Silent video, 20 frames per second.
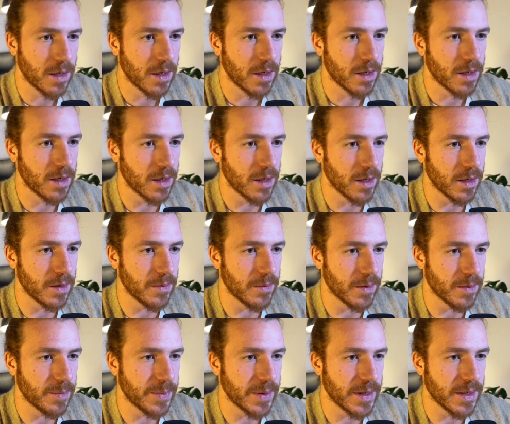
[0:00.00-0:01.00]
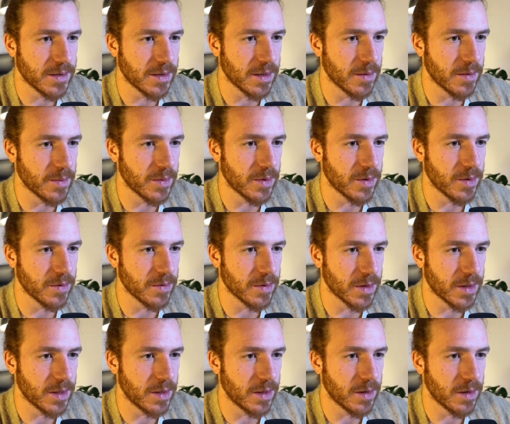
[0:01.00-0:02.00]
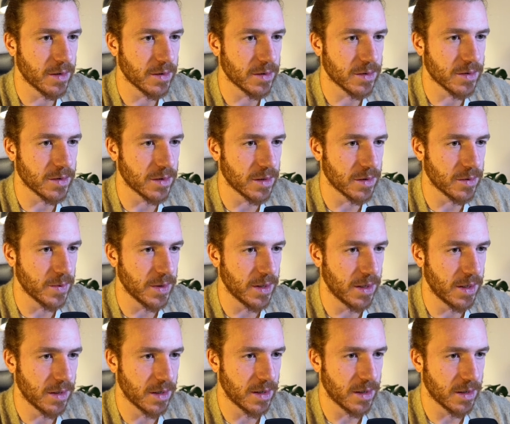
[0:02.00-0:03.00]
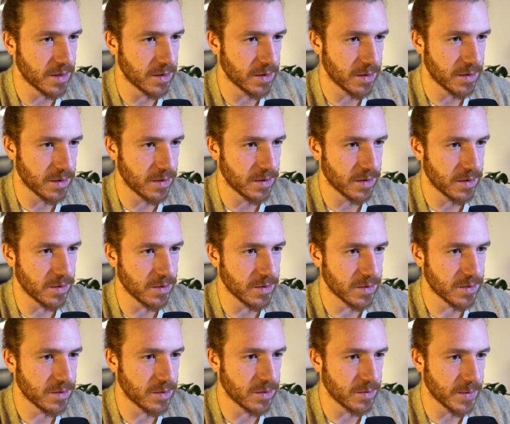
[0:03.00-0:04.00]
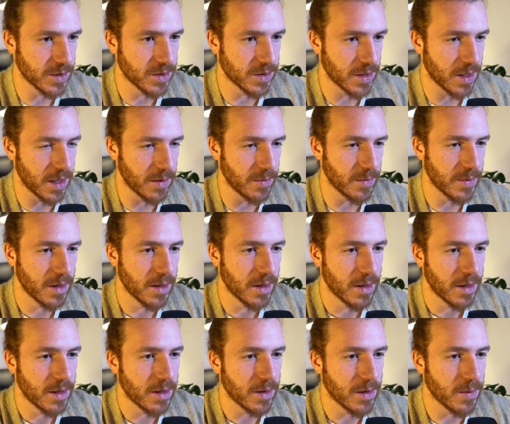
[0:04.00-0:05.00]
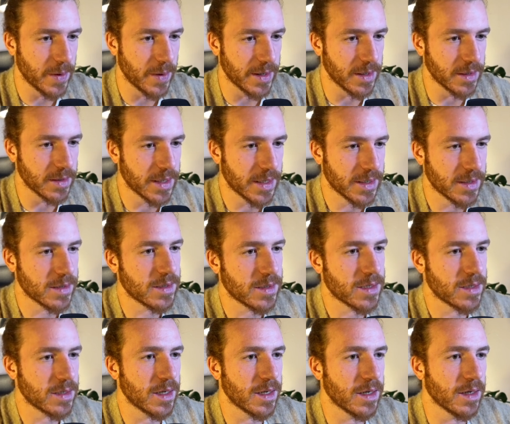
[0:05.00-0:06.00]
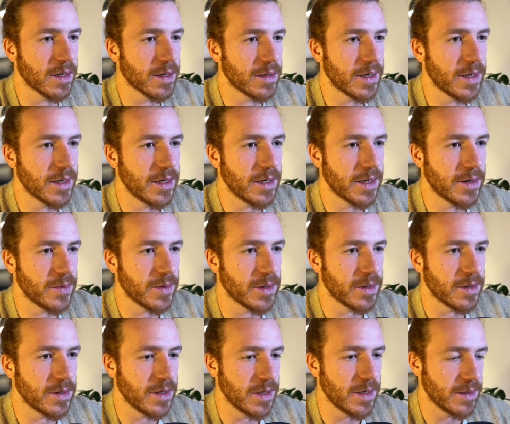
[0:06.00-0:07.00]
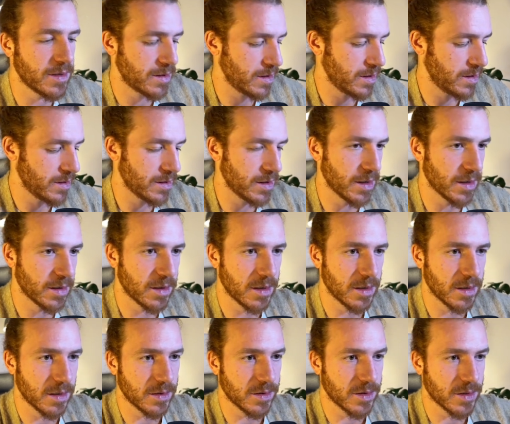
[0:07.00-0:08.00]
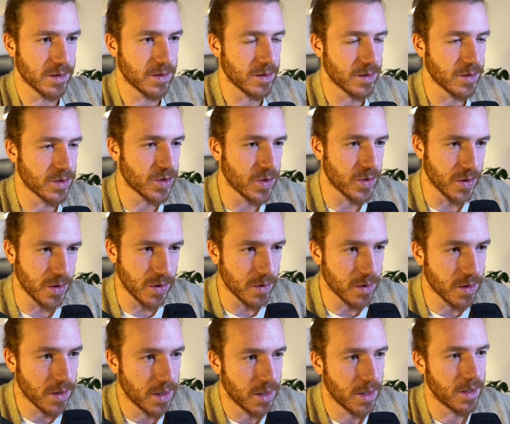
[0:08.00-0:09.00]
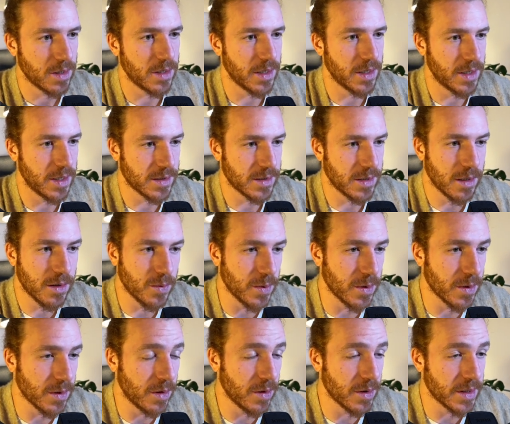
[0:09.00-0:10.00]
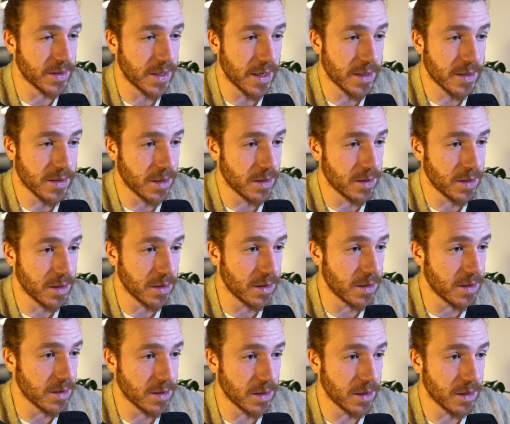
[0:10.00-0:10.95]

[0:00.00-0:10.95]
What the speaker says: and I will paste them over here so that we are not gonna lose too much time writing tests. The idea with this is that I'm just gonna show you, the idea is that we're gonna test that this